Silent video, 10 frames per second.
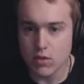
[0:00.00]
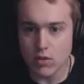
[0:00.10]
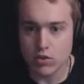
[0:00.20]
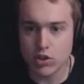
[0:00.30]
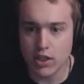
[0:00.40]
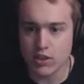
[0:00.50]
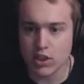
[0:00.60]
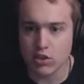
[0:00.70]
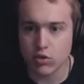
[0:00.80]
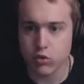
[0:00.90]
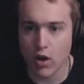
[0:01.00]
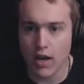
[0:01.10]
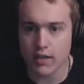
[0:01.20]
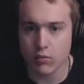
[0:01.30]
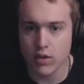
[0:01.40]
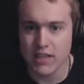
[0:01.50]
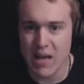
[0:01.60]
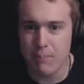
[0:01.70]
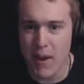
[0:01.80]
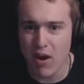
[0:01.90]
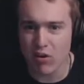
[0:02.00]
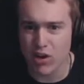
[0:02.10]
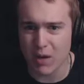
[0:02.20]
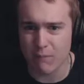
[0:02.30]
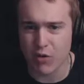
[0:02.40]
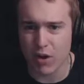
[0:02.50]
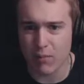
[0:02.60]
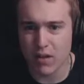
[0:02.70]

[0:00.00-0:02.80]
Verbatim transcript: Jesus Christ, where did that barrel come from?